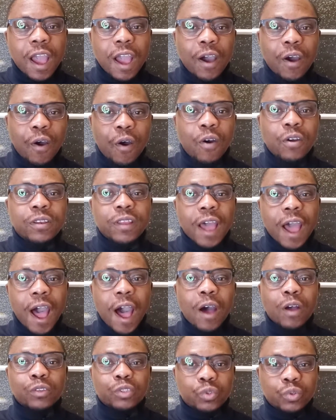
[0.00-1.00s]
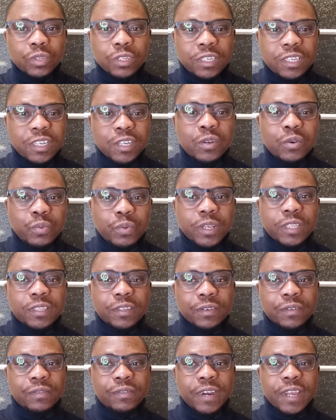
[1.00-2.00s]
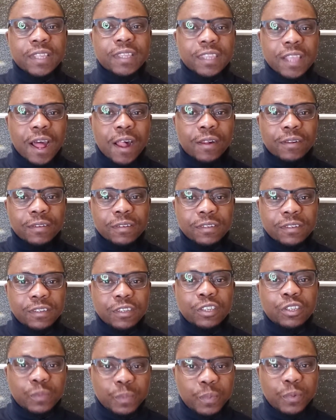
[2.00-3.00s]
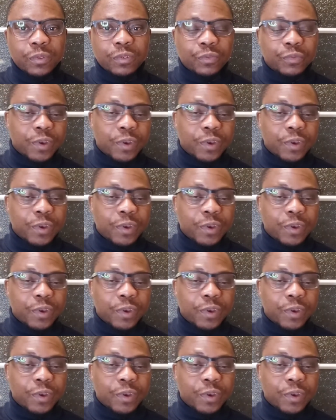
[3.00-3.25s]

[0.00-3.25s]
on how to deal with rental dispute.